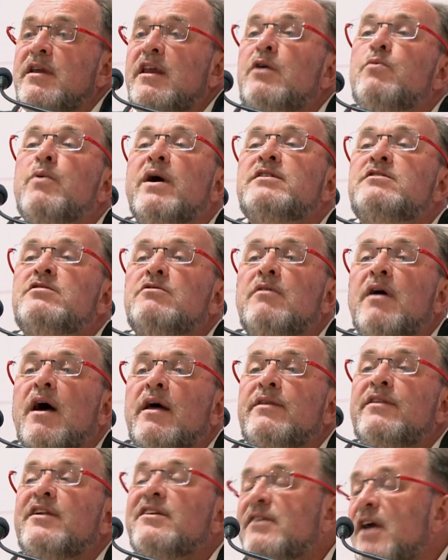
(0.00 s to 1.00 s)
He went,
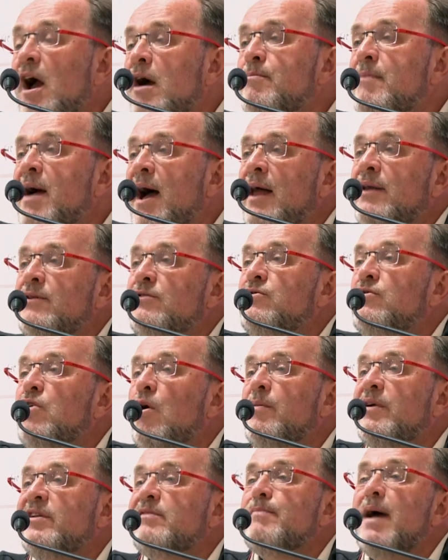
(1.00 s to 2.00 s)
and this young man,
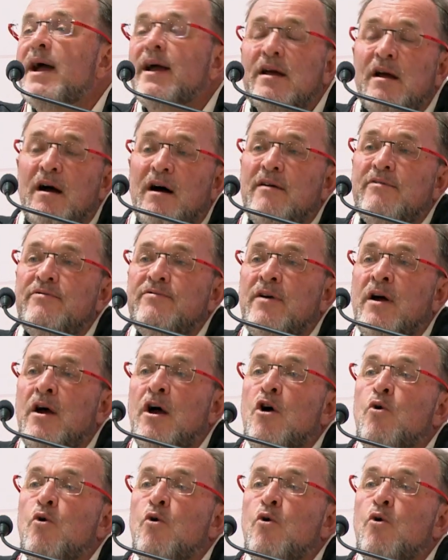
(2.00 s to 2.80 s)
Thomas Metcalfe,